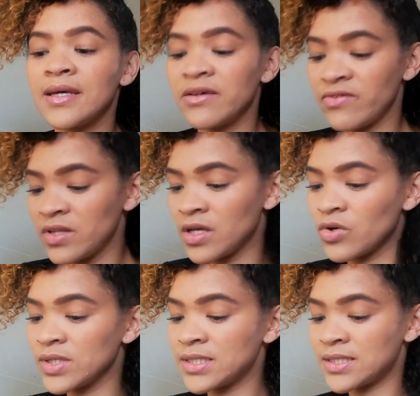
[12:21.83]
even though
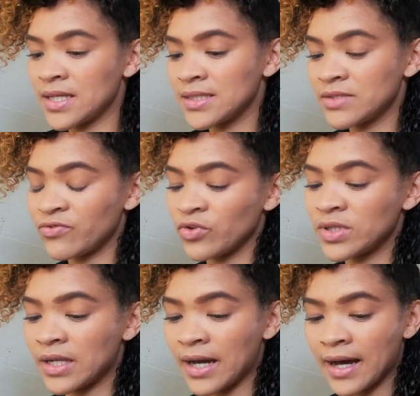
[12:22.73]
it says for
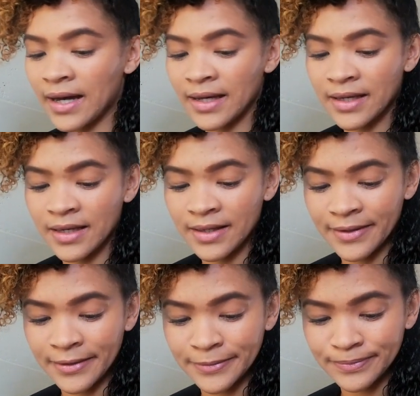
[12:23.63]
dry,
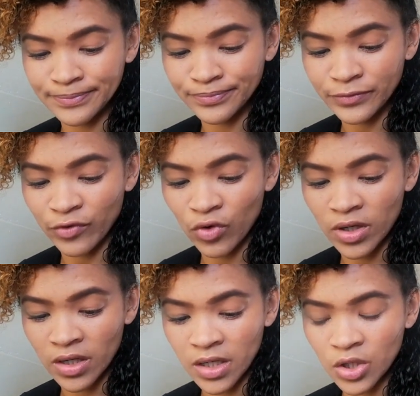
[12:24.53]
for
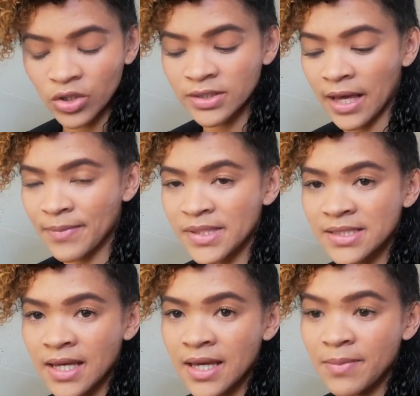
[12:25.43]
curly or
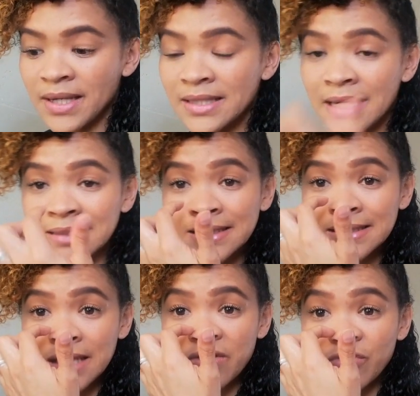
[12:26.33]
damaged hair, but it doesn't
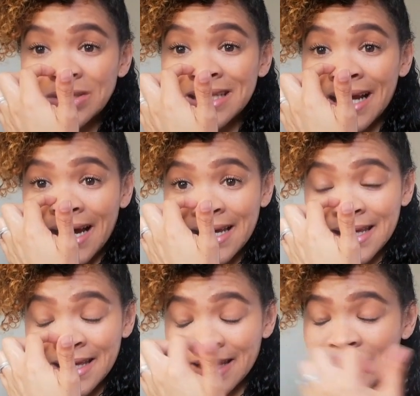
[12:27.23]
say for dry
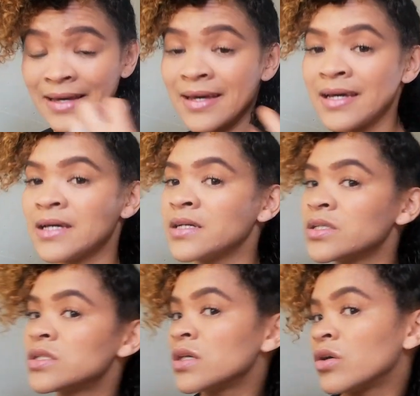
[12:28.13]
hair.
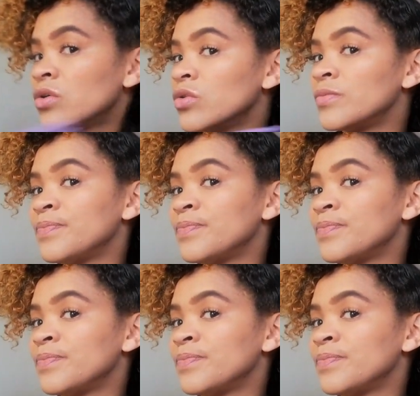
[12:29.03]
So